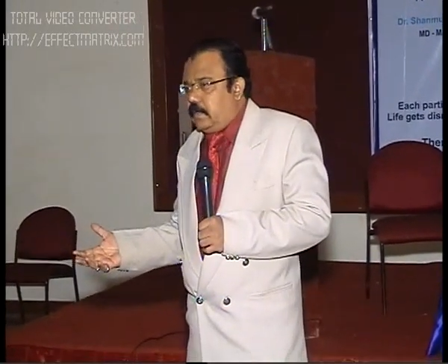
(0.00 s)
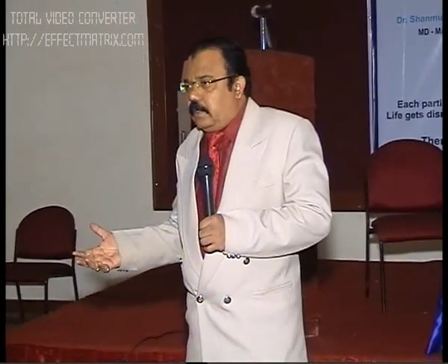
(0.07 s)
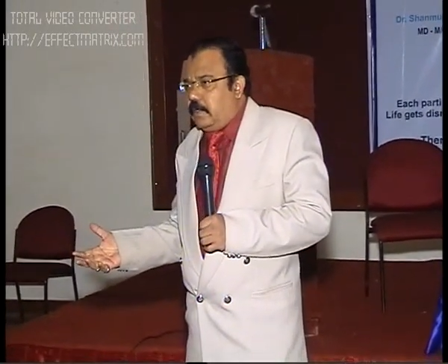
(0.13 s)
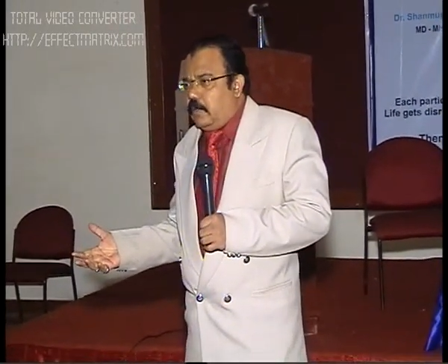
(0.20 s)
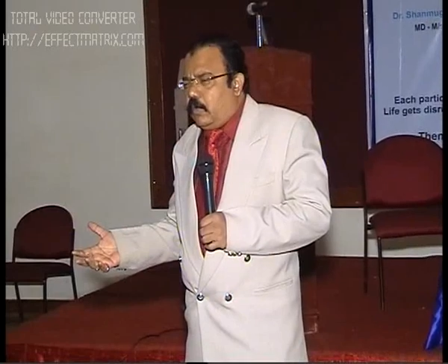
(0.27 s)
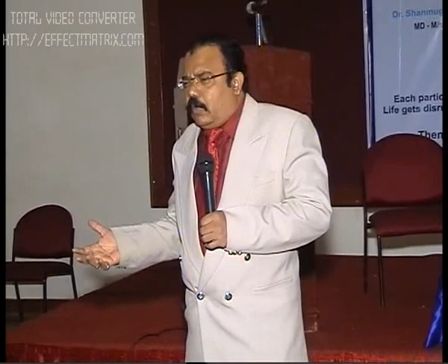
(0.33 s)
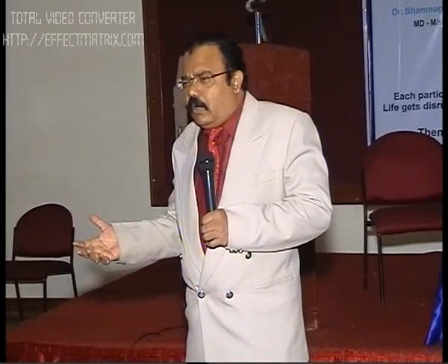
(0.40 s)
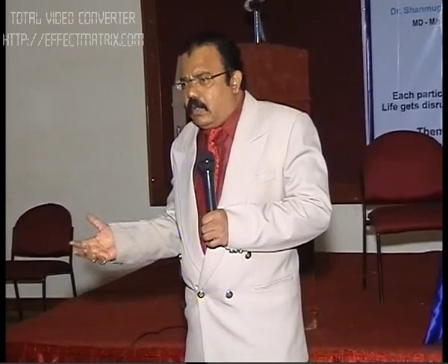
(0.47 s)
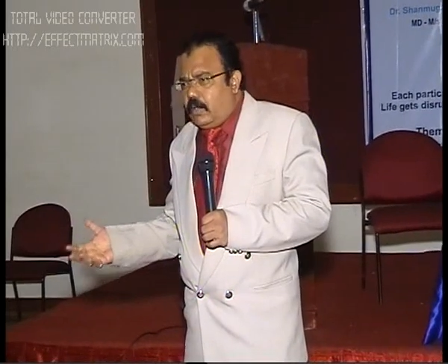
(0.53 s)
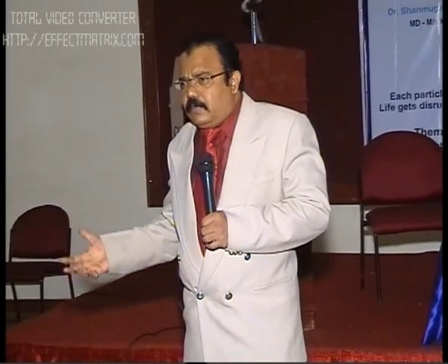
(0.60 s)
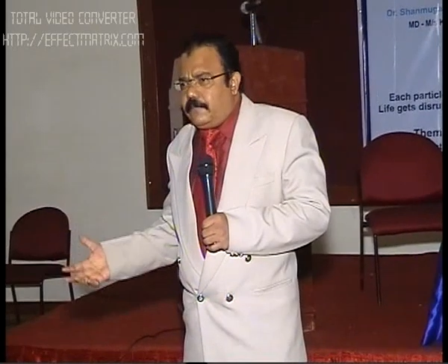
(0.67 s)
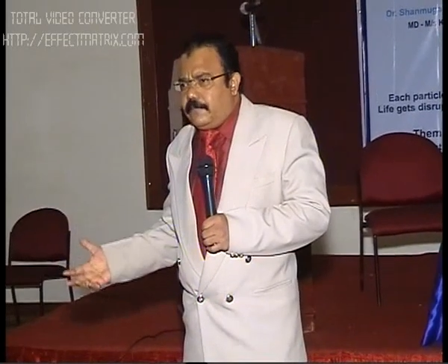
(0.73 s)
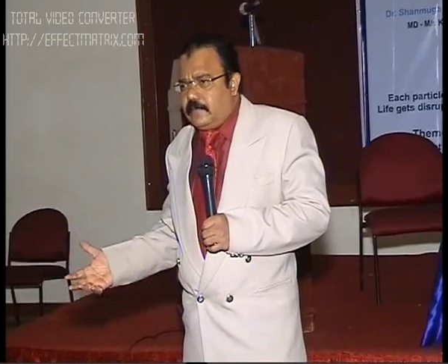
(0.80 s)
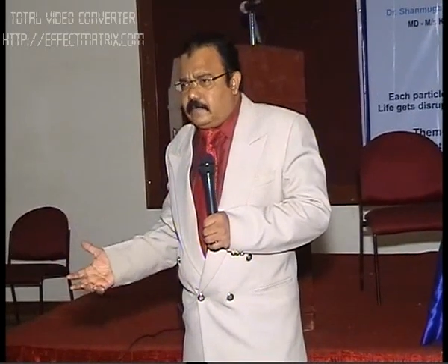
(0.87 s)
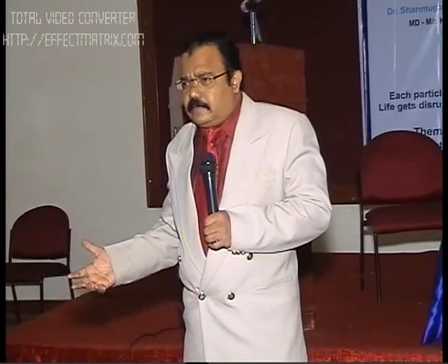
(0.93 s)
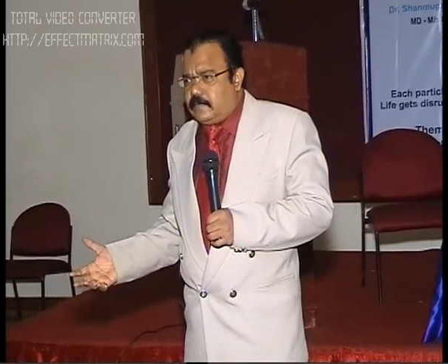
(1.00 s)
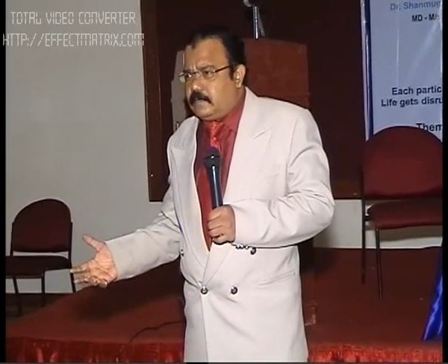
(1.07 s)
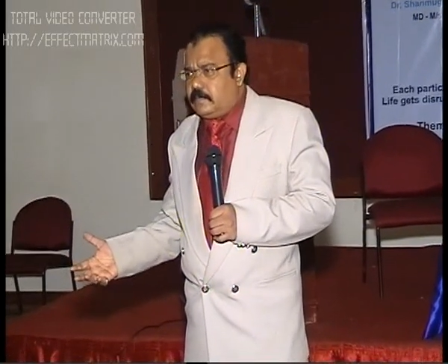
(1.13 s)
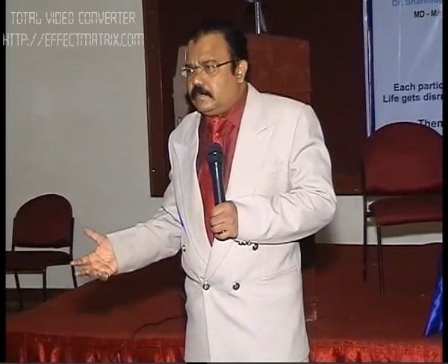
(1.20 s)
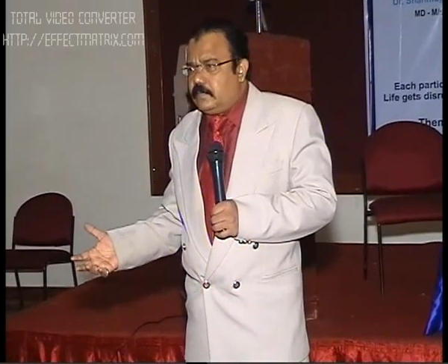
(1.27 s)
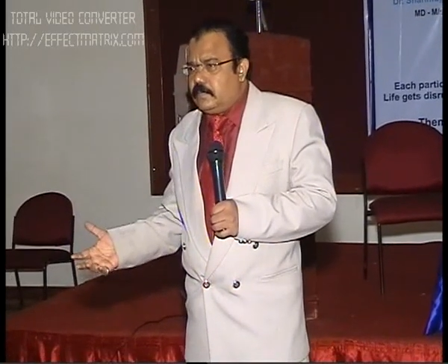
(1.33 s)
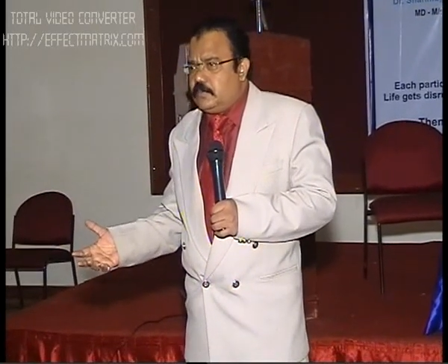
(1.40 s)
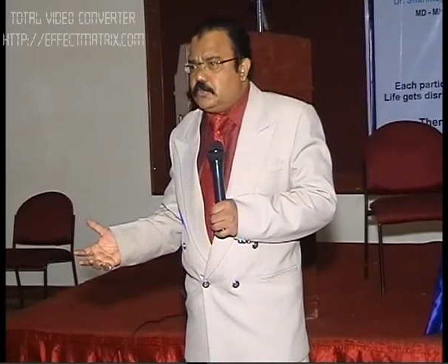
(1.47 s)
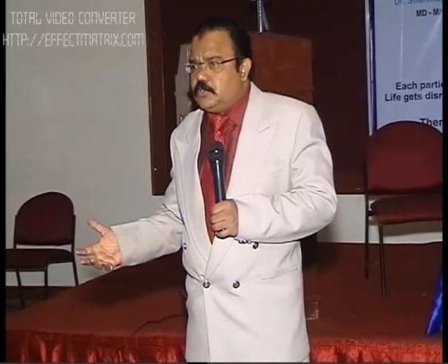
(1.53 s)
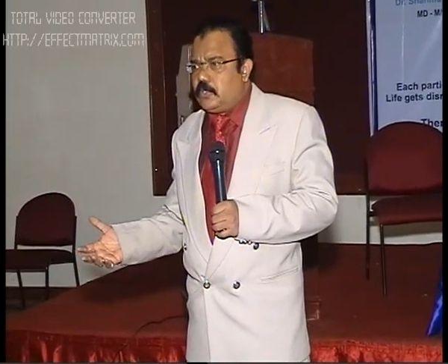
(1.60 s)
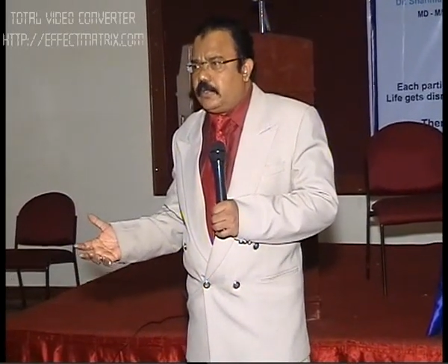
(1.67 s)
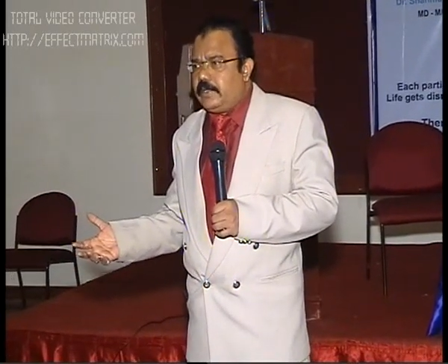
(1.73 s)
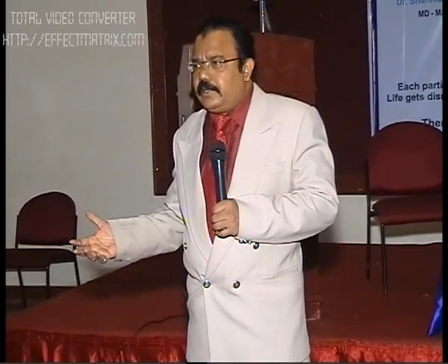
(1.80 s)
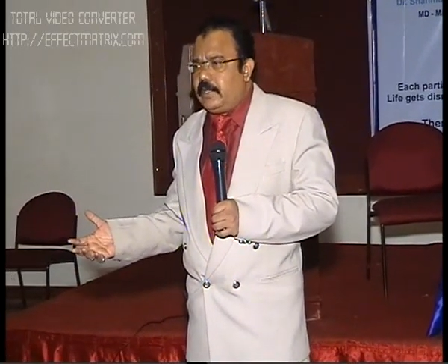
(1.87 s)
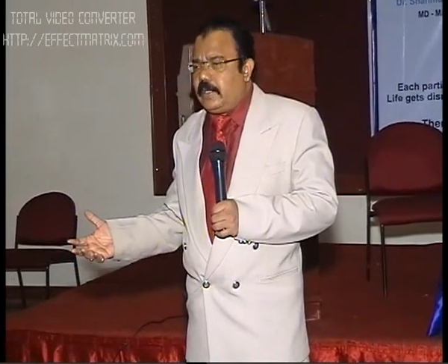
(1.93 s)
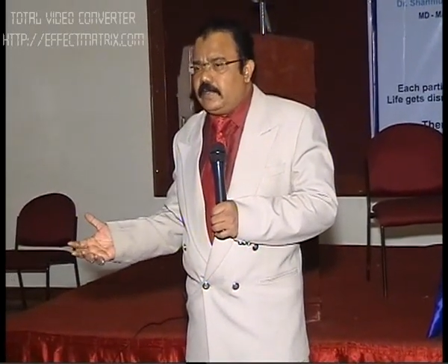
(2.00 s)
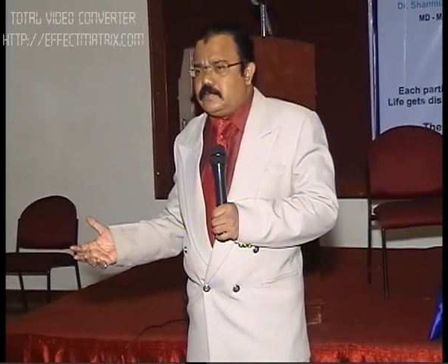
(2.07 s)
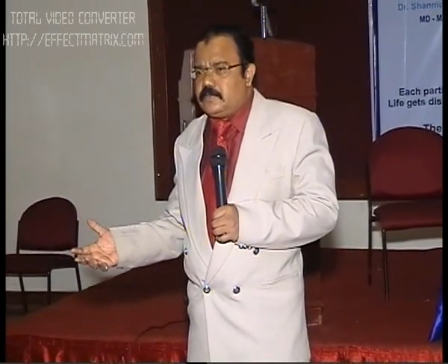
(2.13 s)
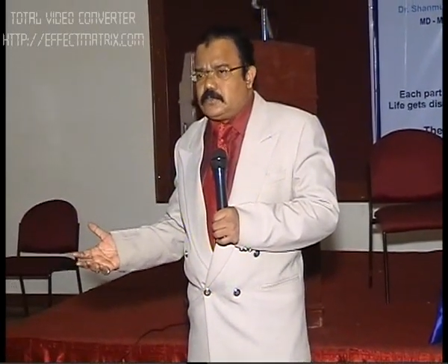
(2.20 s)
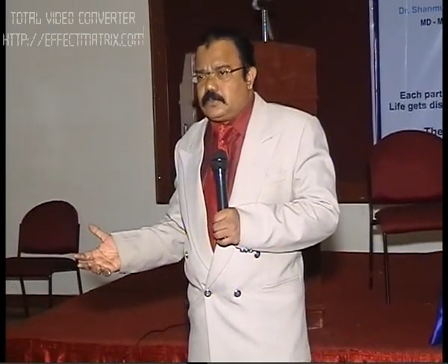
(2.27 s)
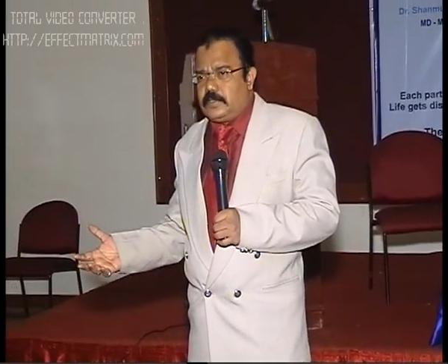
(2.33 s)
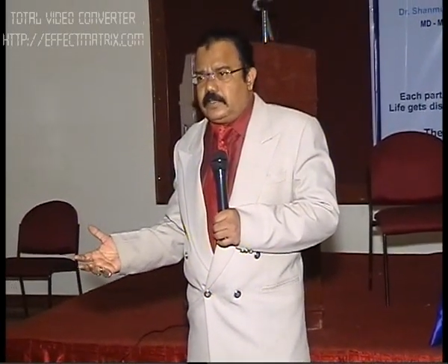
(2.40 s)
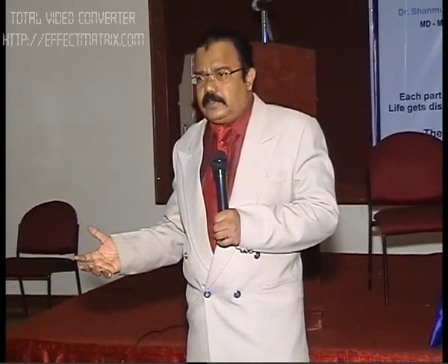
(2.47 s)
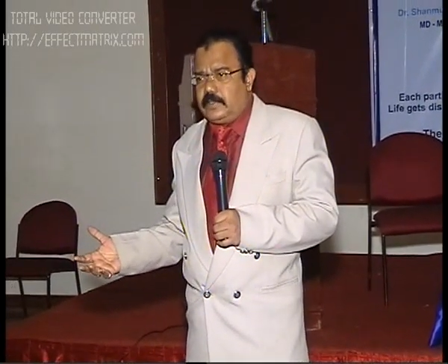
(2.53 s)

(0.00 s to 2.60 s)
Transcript: basically all of us joining hands